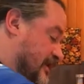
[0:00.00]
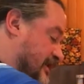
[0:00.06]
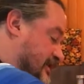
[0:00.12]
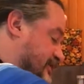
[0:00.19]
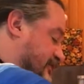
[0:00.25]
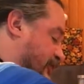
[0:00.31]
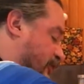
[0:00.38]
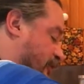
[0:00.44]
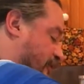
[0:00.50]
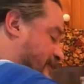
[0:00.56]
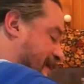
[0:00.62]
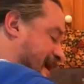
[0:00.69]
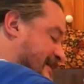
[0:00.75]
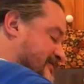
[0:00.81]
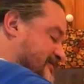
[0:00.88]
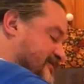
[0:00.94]
It's 4
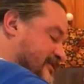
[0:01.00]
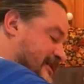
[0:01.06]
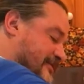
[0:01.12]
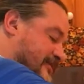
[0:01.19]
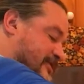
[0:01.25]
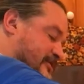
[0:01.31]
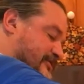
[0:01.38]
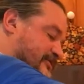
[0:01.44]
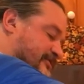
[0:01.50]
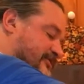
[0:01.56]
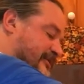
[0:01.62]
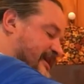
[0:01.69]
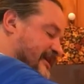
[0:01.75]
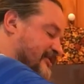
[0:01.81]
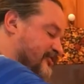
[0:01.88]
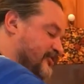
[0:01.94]
pounds, so I'm going
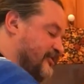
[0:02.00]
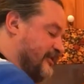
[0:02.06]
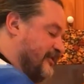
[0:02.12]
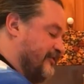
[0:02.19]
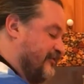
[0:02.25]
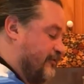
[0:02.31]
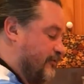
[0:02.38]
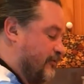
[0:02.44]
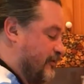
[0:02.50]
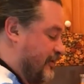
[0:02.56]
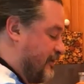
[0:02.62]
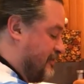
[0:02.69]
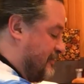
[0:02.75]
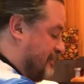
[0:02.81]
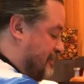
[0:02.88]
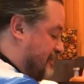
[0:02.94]
to add
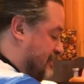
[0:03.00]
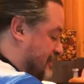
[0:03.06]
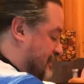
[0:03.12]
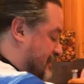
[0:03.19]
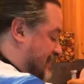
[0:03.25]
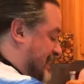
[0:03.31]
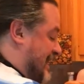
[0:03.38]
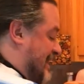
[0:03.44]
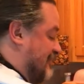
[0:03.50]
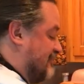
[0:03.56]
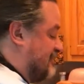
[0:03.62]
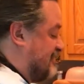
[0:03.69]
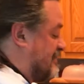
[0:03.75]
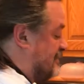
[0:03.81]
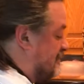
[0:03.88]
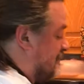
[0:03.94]
24
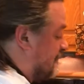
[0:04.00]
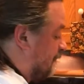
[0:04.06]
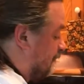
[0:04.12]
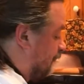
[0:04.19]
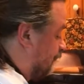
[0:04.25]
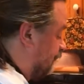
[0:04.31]
ounces.